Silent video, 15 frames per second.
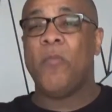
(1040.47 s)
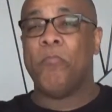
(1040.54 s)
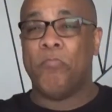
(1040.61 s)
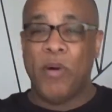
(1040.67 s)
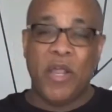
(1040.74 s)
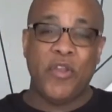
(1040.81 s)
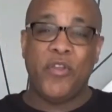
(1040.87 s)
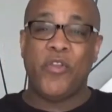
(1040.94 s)

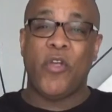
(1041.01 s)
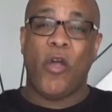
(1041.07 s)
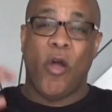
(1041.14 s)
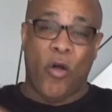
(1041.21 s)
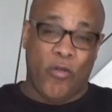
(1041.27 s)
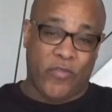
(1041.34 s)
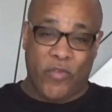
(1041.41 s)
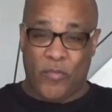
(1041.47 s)
but you're
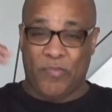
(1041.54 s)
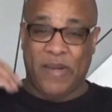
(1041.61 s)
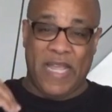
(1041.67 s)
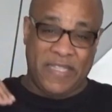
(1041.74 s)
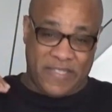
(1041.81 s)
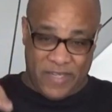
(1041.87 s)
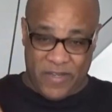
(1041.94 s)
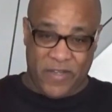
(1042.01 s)
also
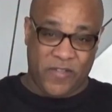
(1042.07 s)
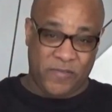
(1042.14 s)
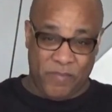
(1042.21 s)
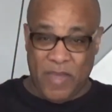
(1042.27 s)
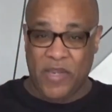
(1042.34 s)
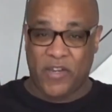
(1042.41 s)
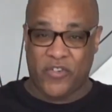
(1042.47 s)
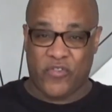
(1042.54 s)
blessing this
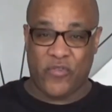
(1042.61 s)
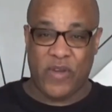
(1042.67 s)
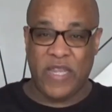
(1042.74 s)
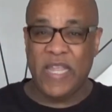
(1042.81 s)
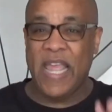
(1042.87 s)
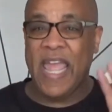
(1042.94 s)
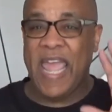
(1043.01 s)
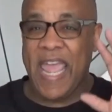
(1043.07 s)
ministry
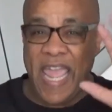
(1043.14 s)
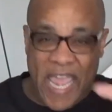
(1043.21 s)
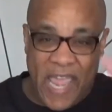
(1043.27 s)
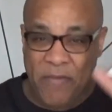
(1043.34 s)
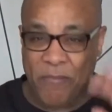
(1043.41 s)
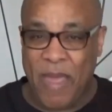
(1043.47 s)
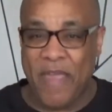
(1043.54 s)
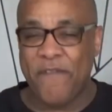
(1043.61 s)

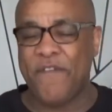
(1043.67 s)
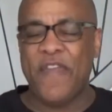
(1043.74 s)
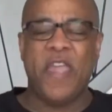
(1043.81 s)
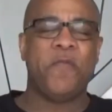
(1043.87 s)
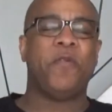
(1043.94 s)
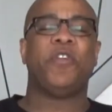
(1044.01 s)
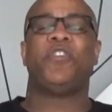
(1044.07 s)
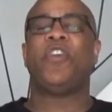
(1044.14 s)
and my
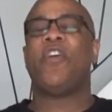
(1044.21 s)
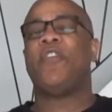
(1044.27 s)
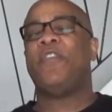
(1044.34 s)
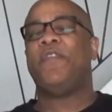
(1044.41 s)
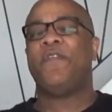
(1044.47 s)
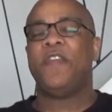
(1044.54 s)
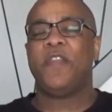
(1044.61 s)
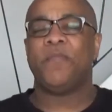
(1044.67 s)
favorite charity,
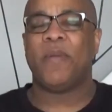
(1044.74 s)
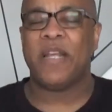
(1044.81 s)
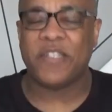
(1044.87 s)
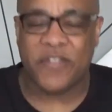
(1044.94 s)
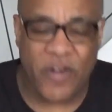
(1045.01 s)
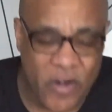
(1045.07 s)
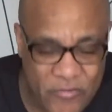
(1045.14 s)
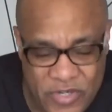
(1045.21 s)
Feed My
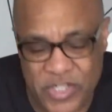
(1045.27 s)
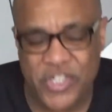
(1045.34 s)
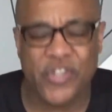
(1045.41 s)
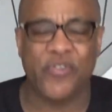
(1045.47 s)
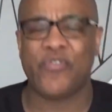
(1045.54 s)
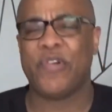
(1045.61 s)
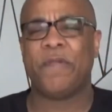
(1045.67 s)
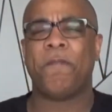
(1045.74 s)
Starving
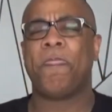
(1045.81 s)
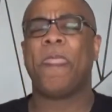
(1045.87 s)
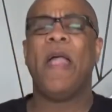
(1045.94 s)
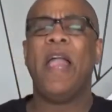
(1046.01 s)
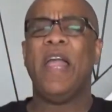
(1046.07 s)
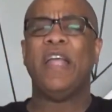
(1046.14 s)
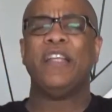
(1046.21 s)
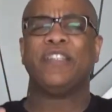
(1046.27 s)
Children.
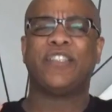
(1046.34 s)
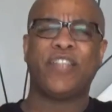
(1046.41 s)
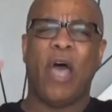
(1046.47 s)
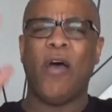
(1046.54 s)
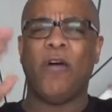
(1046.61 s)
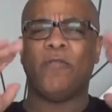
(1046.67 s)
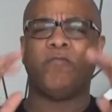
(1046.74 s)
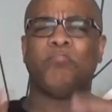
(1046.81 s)

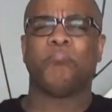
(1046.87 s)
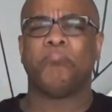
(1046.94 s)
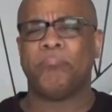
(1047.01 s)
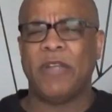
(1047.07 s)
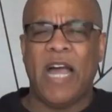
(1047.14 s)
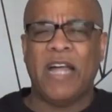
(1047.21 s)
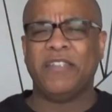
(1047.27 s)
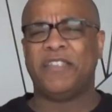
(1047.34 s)
So,
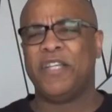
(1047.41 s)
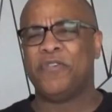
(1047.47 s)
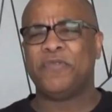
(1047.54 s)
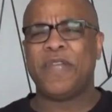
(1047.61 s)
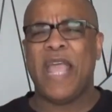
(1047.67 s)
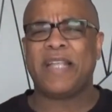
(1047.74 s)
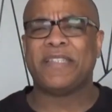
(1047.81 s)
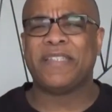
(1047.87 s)
until
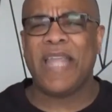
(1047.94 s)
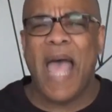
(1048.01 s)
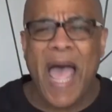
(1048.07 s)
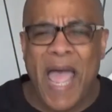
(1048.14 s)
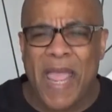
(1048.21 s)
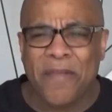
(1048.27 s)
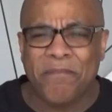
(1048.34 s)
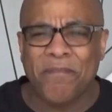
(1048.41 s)
next
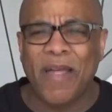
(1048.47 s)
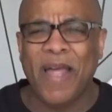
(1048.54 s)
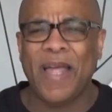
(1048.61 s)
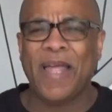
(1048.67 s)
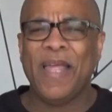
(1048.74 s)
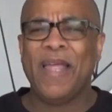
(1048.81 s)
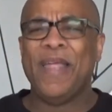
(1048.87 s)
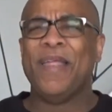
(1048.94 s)
time,
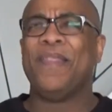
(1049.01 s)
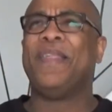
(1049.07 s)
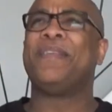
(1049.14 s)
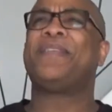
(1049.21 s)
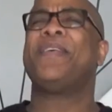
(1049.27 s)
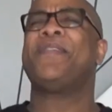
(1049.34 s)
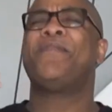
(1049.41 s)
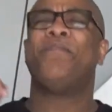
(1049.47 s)
this
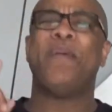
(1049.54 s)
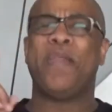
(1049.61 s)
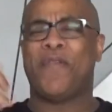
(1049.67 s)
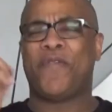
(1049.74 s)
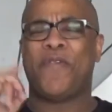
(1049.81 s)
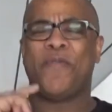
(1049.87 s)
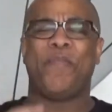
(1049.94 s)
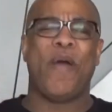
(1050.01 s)
is
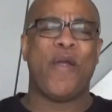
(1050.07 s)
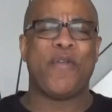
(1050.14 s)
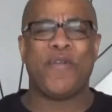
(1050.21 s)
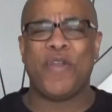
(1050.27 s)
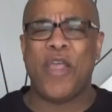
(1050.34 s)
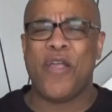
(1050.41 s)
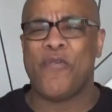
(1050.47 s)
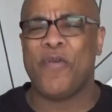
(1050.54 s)
Minister Barton
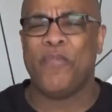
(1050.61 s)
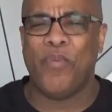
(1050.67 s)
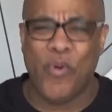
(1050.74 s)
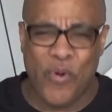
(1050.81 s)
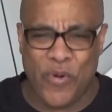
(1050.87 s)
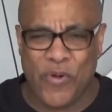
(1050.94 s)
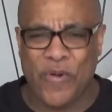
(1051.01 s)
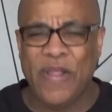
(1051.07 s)
Aaron
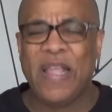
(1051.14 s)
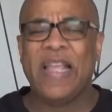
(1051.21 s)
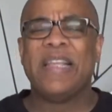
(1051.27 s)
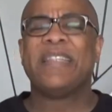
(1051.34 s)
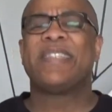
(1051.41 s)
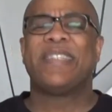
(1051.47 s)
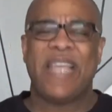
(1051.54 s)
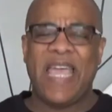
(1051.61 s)
Porter
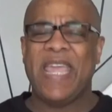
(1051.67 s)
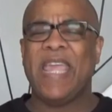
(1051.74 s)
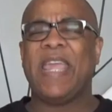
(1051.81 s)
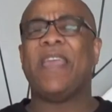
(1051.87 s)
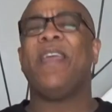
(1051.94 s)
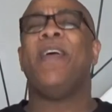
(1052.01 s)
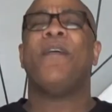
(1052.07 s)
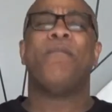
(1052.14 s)

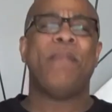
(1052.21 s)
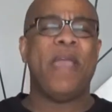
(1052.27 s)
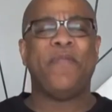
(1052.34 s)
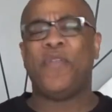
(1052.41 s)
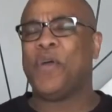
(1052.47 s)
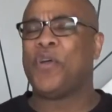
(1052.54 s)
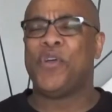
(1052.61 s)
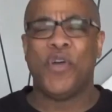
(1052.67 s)
saying, May
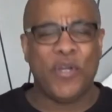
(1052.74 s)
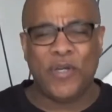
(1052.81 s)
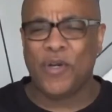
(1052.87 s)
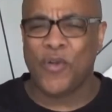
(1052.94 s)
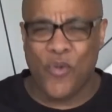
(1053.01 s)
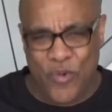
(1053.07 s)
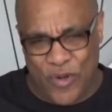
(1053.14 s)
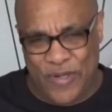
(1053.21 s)
the good
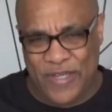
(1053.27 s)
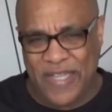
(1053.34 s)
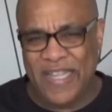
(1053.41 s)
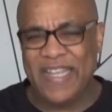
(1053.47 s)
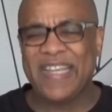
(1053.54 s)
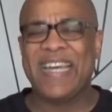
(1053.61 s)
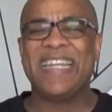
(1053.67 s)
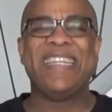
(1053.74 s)
Lord
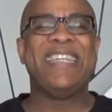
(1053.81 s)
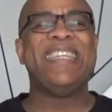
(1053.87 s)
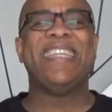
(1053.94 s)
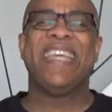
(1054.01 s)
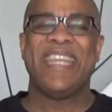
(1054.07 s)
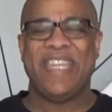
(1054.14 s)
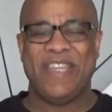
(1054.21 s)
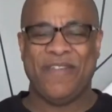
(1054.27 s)
continue